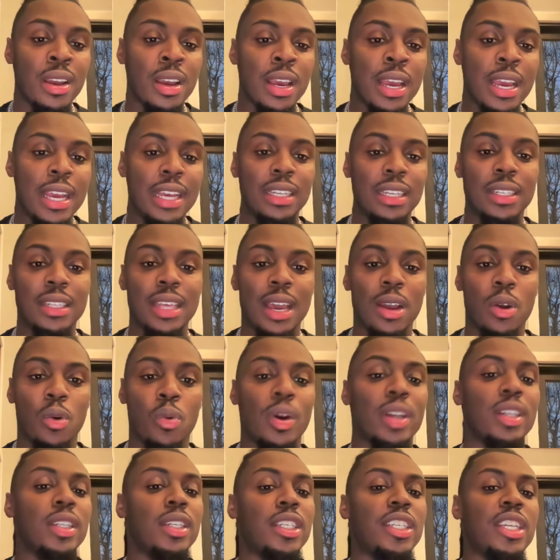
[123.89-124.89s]
is that what
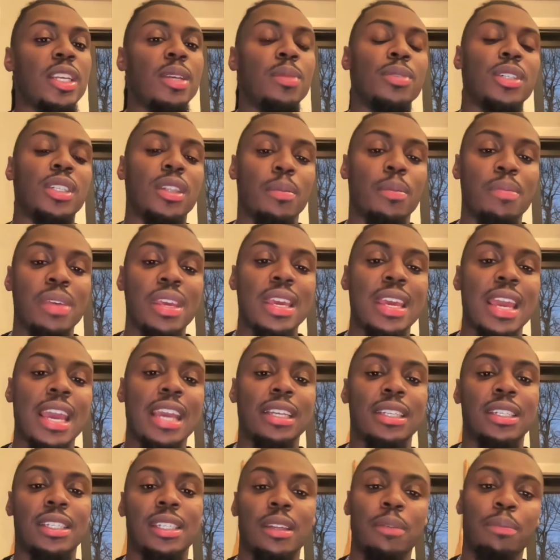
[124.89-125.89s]
seems to be a
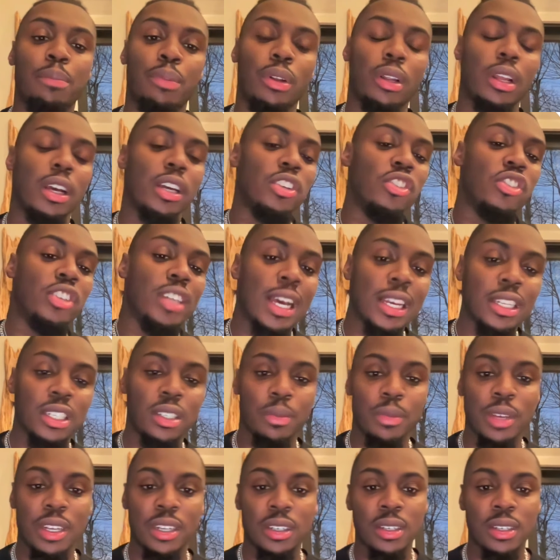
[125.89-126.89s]
simple
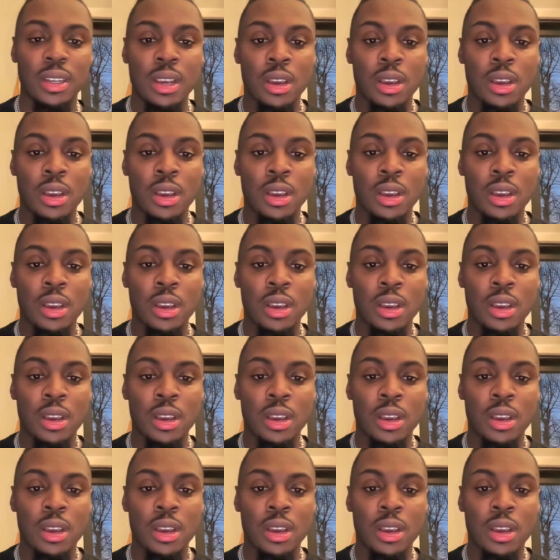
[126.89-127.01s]
adjustment